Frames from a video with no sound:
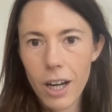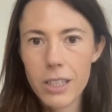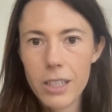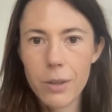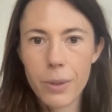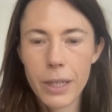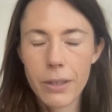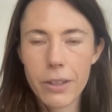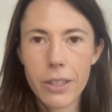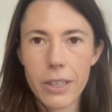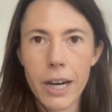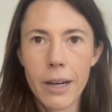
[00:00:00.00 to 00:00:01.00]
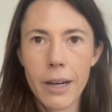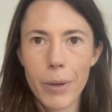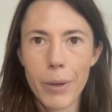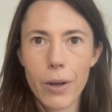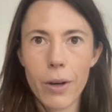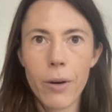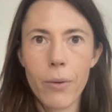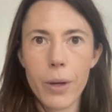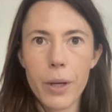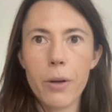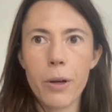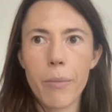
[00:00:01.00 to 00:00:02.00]
And so when I look at that, I'm like, oh,
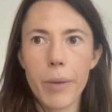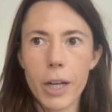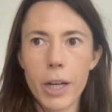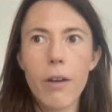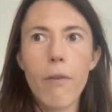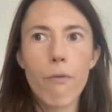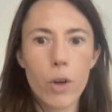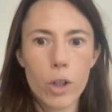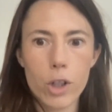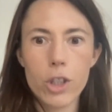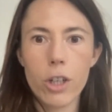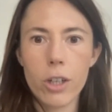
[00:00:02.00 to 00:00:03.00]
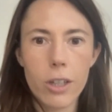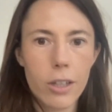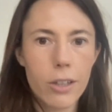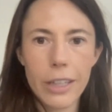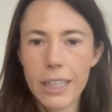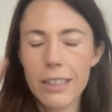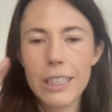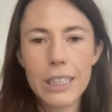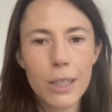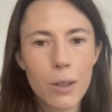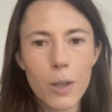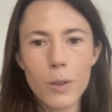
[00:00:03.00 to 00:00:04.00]
internet money for sure. Like
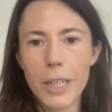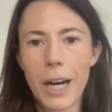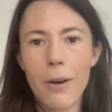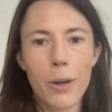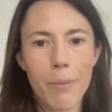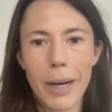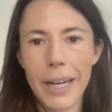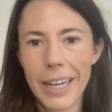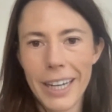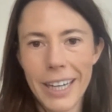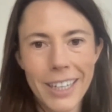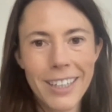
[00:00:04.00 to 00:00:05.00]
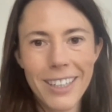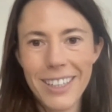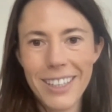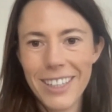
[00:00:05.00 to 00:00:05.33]
zero doubt in my head